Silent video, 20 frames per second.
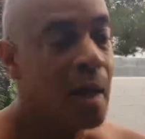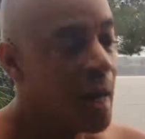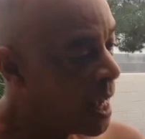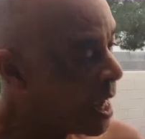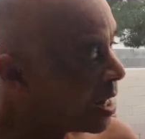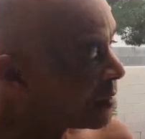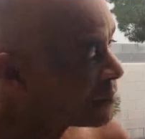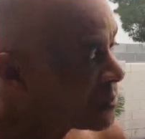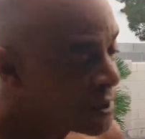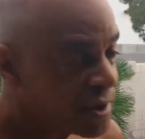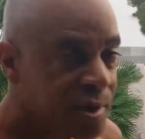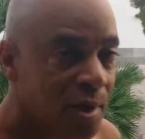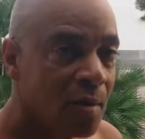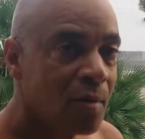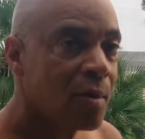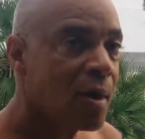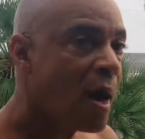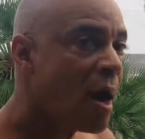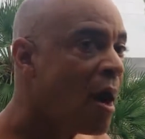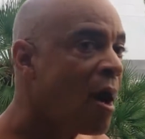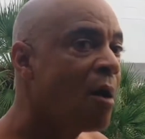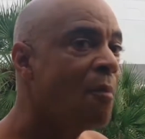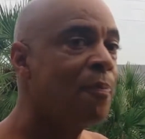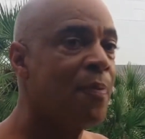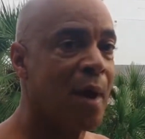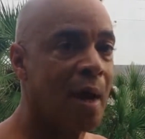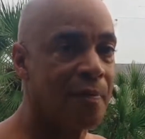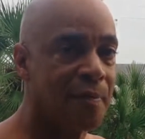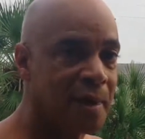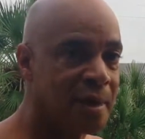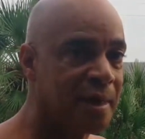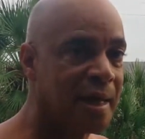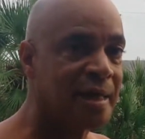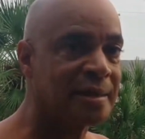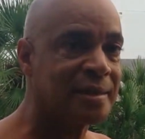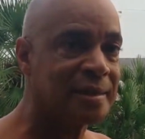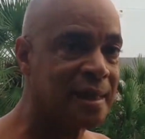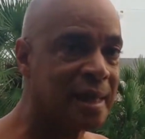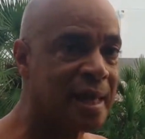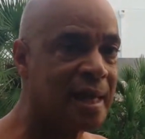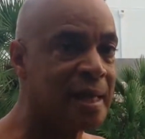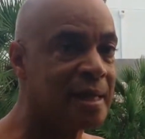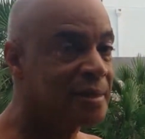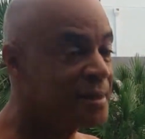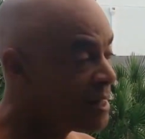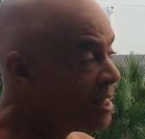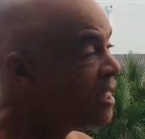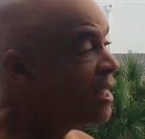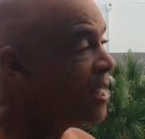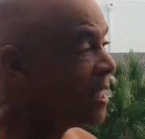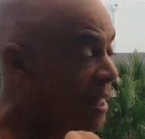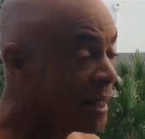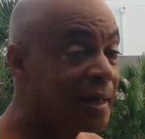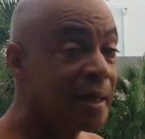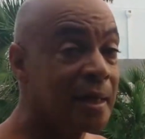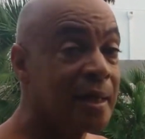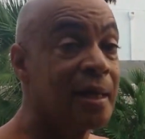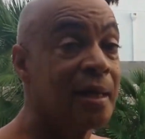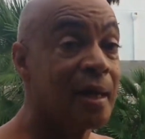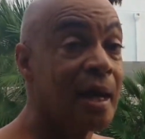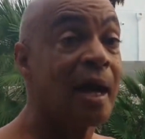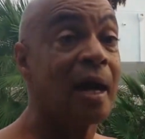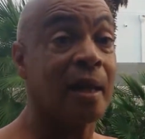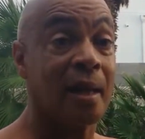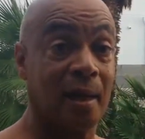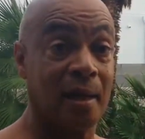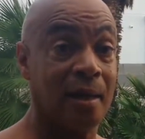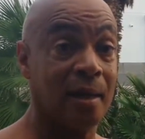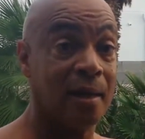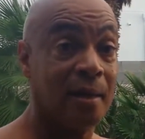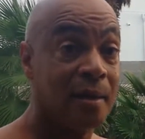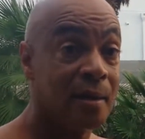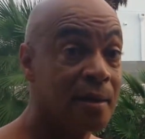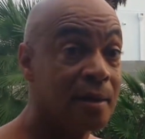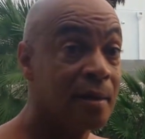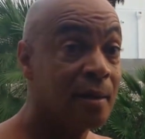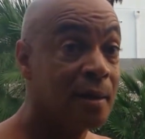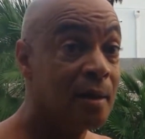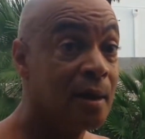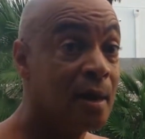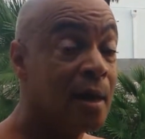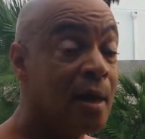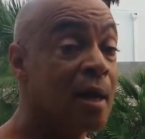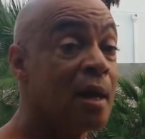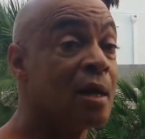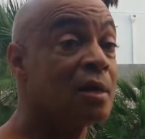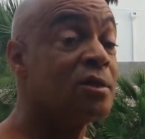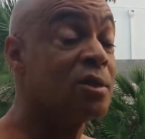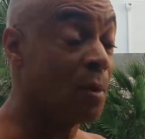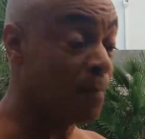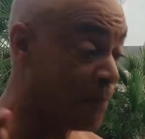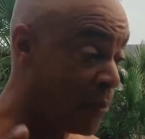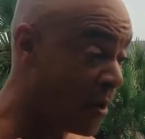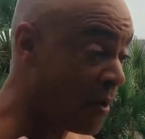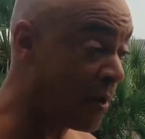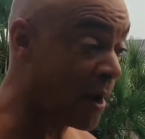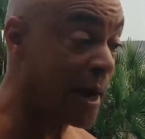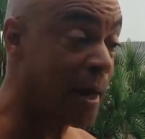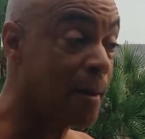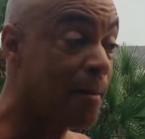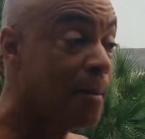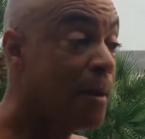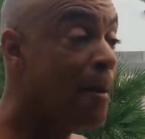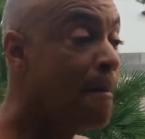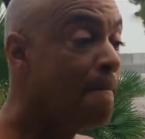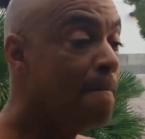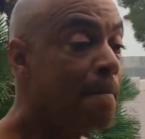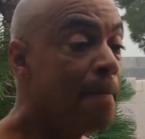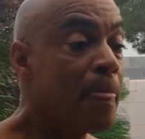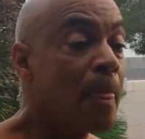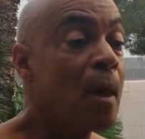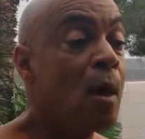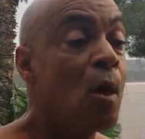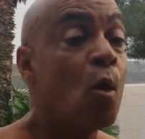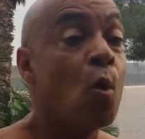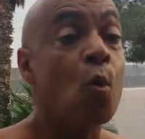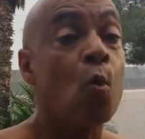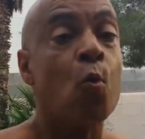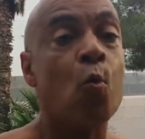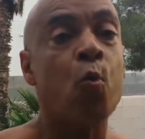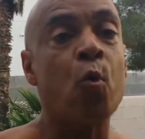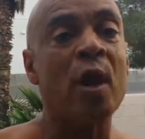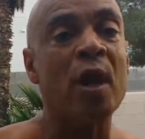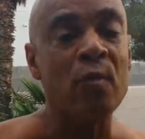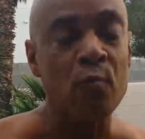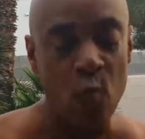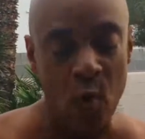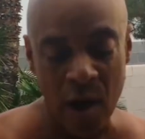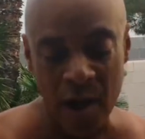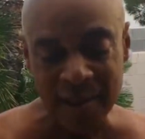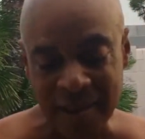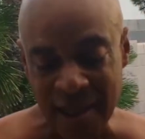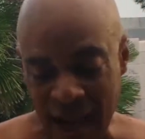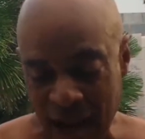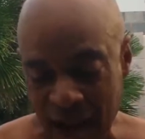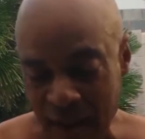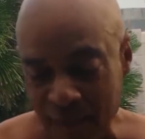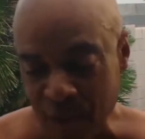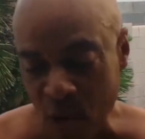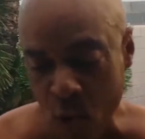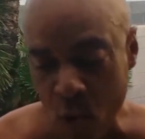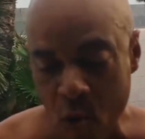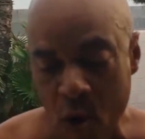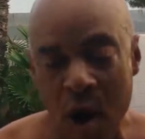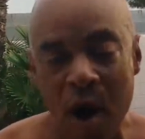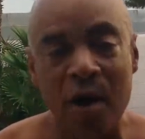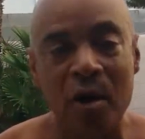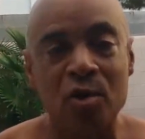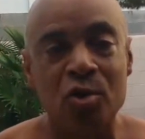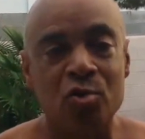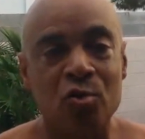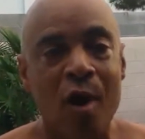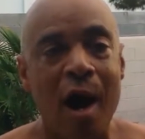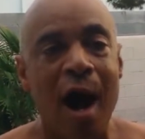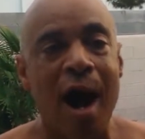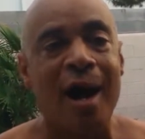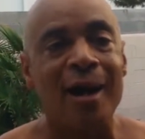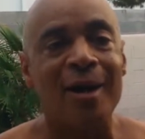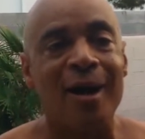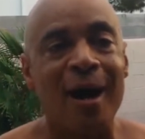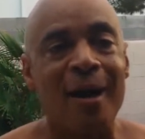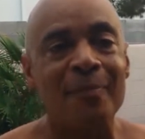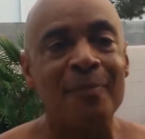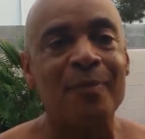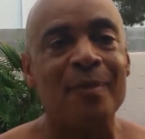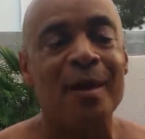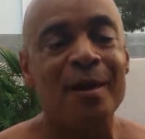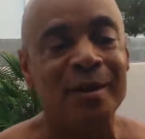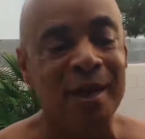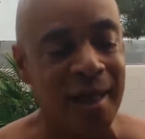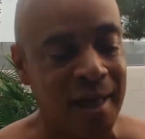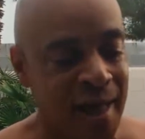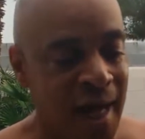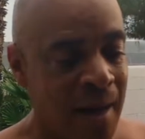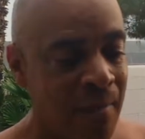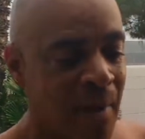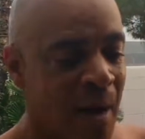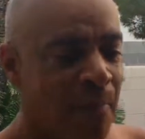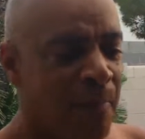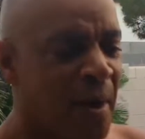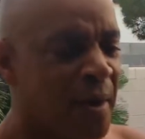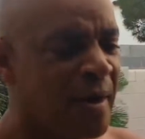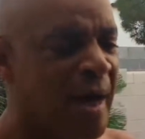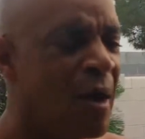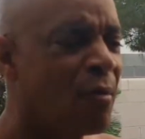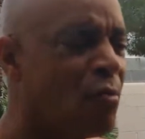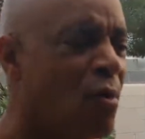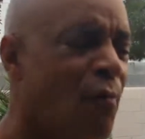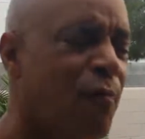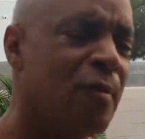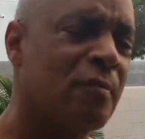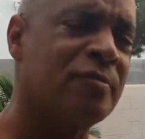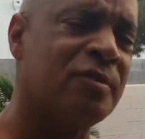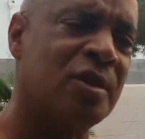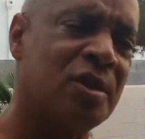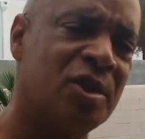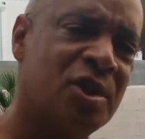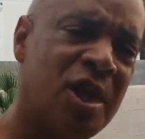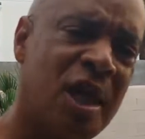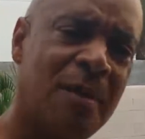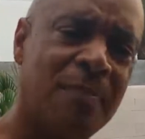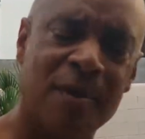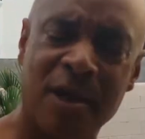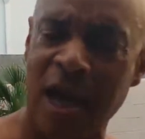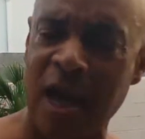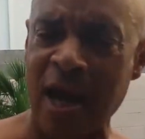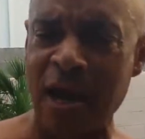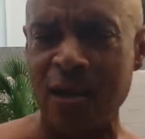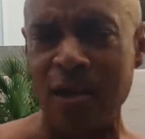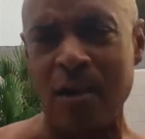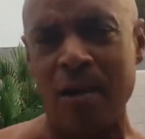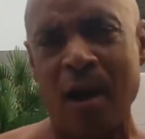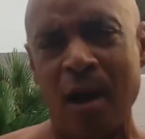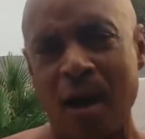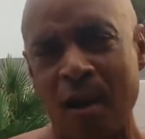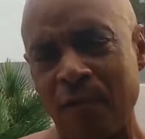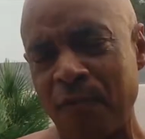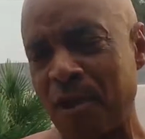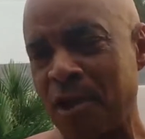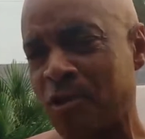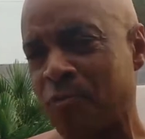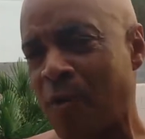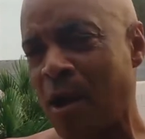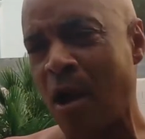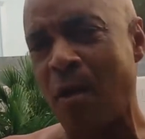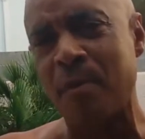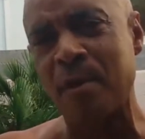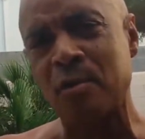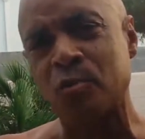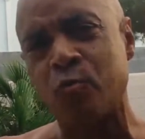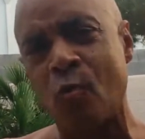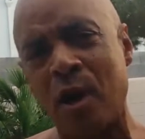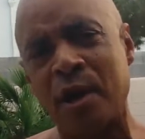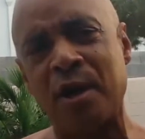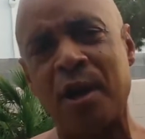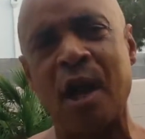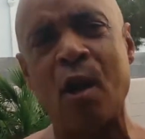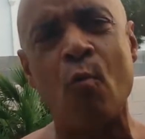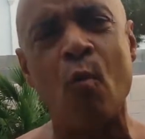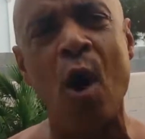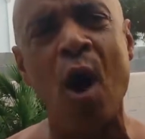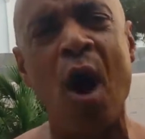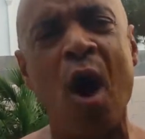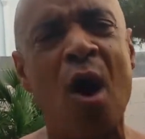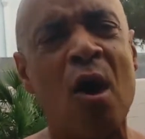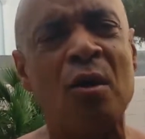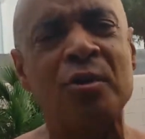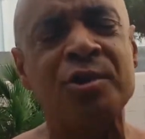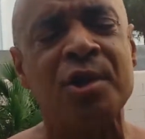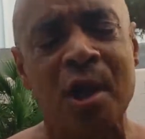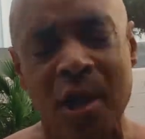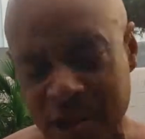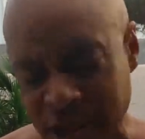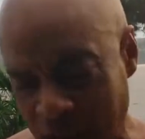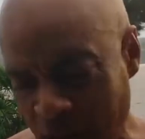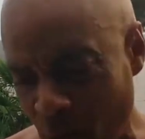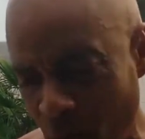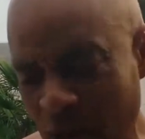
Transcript: after so long, brother, in that siege, it can get ugly. Here's the point. When one time the water dried up, it came up on, I don't know if it was the sheep gate of Israel, but it was one of their walls that